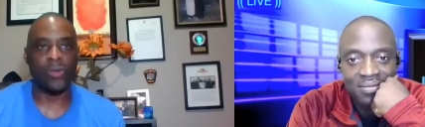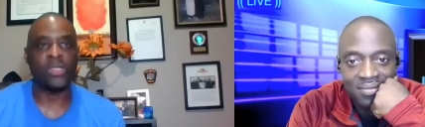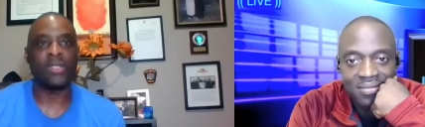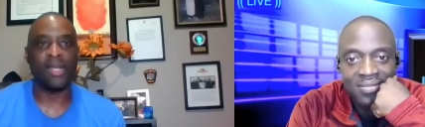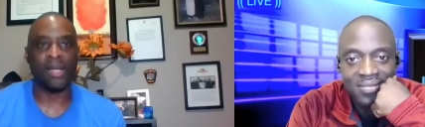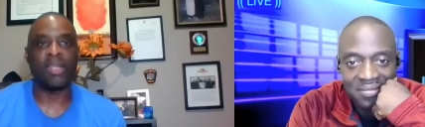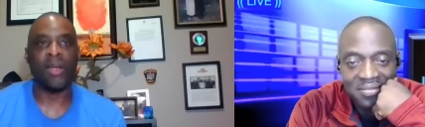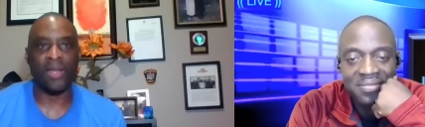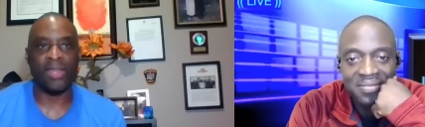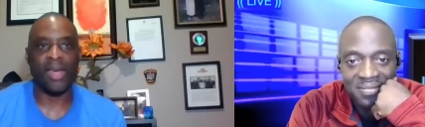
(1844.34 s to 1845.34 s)
Speaker 1: out and
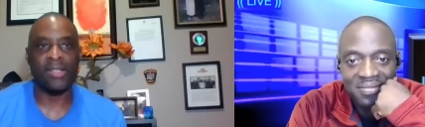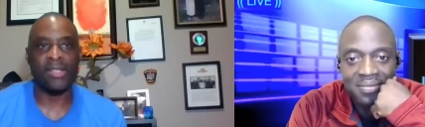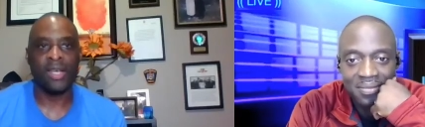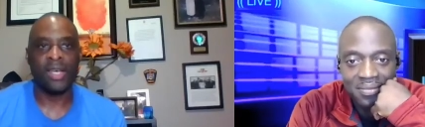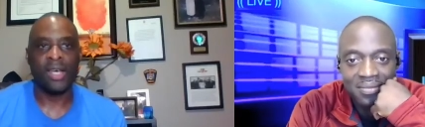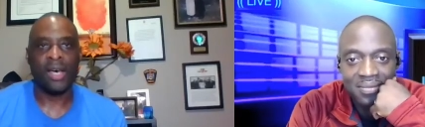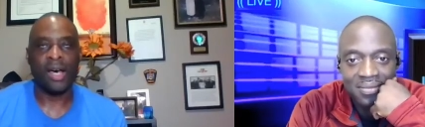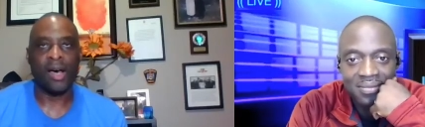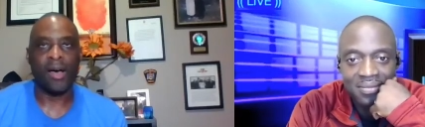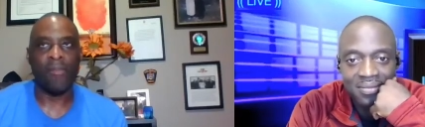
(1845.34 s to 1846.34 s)
declaring that.
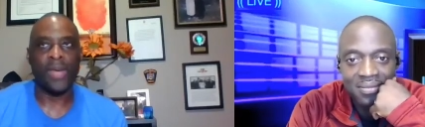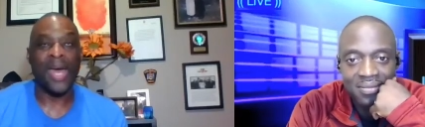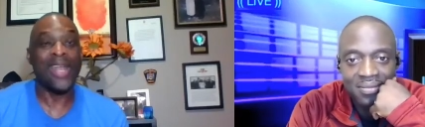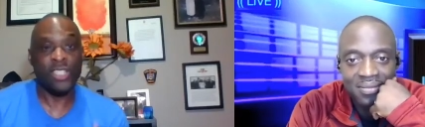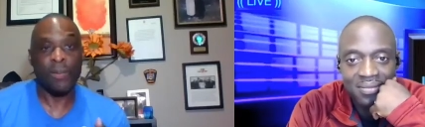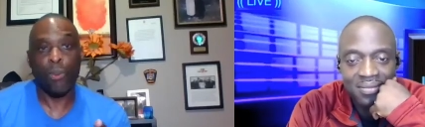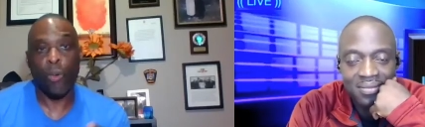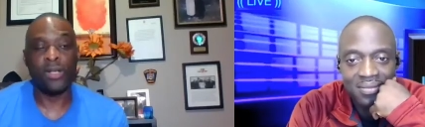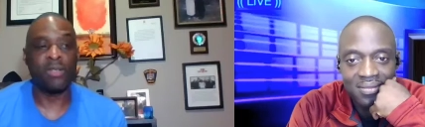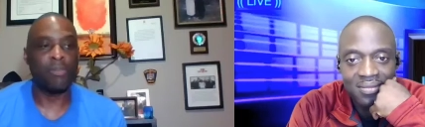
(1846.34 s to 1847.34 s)
And that's
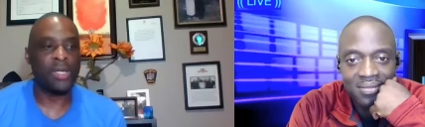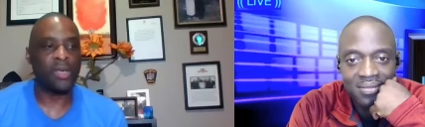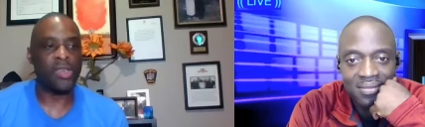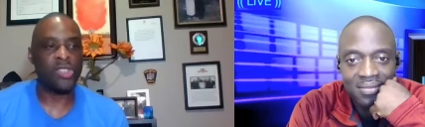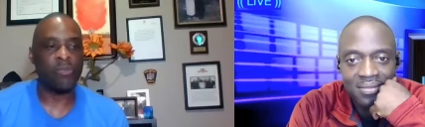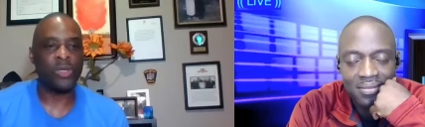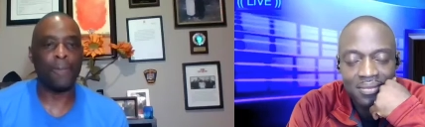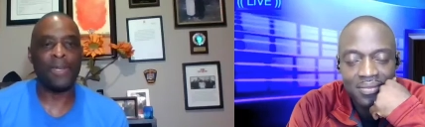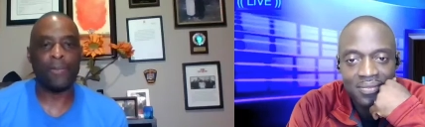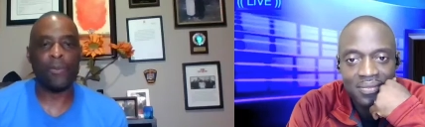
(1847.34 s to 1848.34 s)
important because
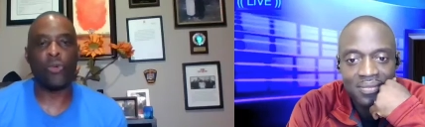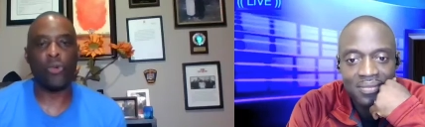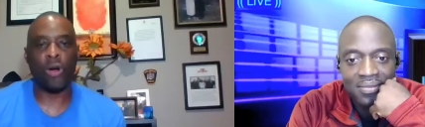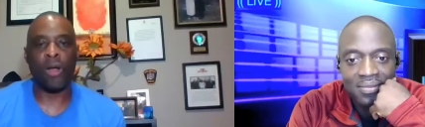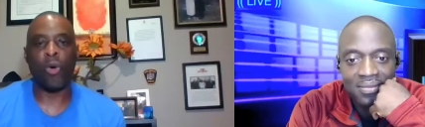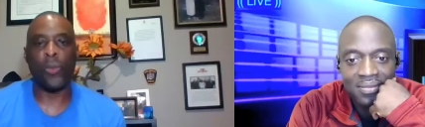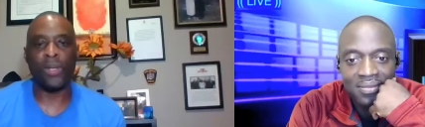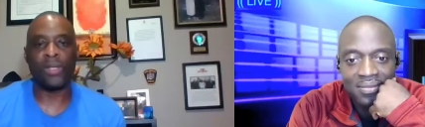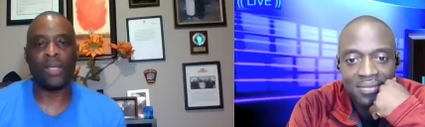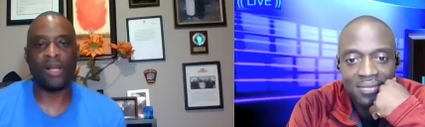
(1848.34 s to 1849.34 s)
the people who are
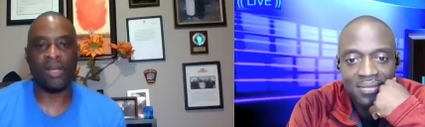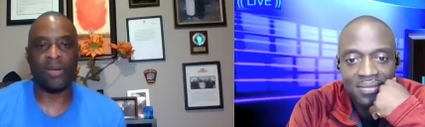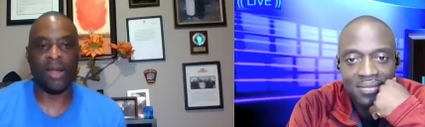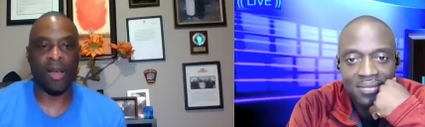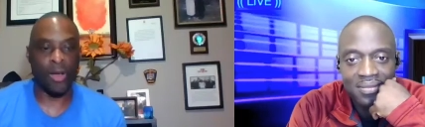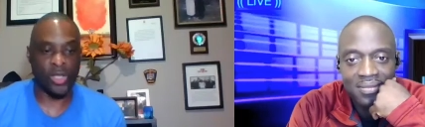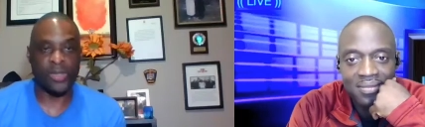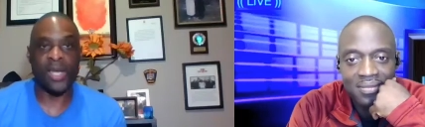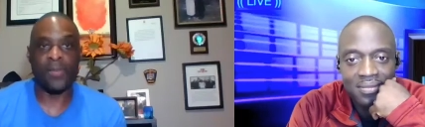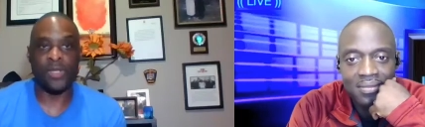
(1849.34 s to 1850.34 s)
openly declaring that are
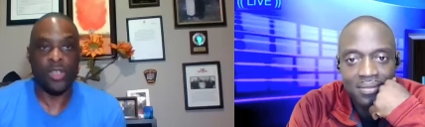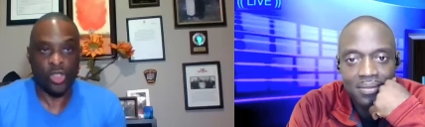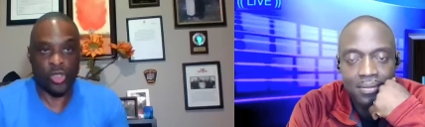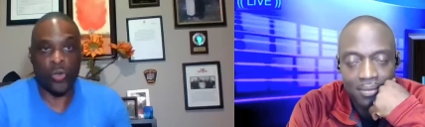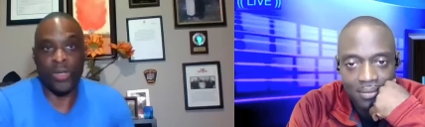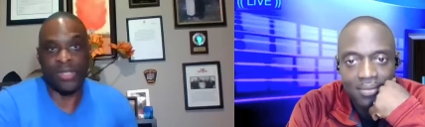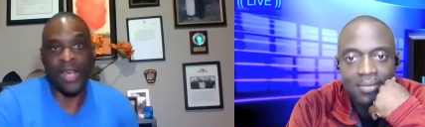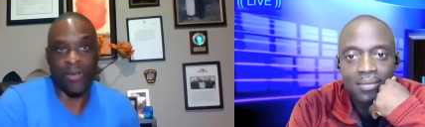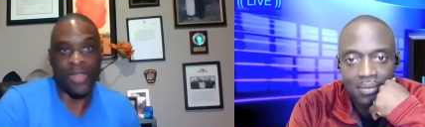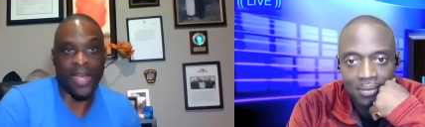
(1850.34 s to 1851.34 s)
sometimes students
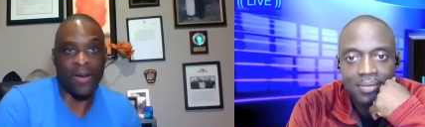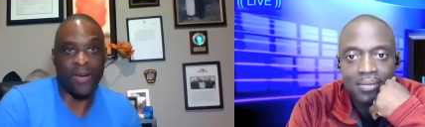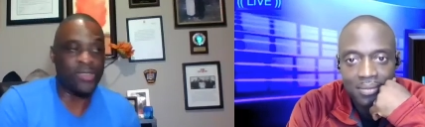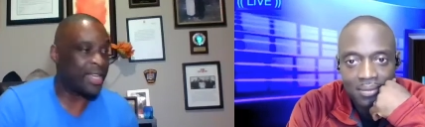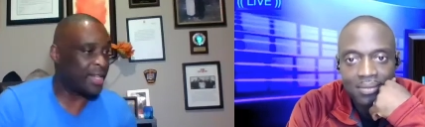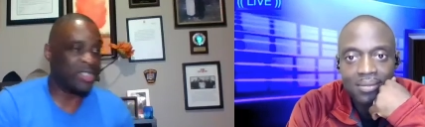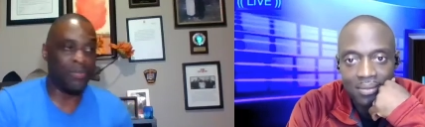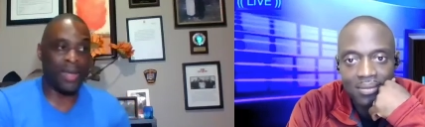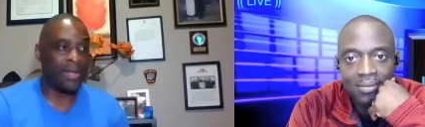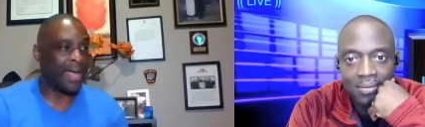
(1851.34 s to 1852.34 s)
that are there and saying,
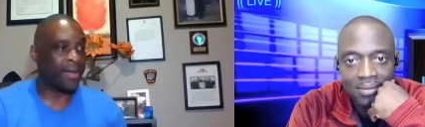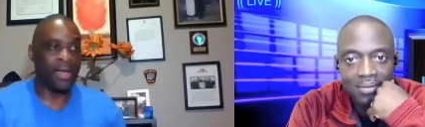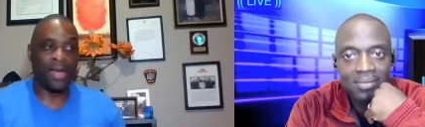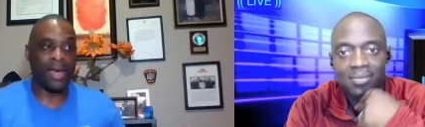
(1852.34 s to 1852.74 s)
listen, man, like,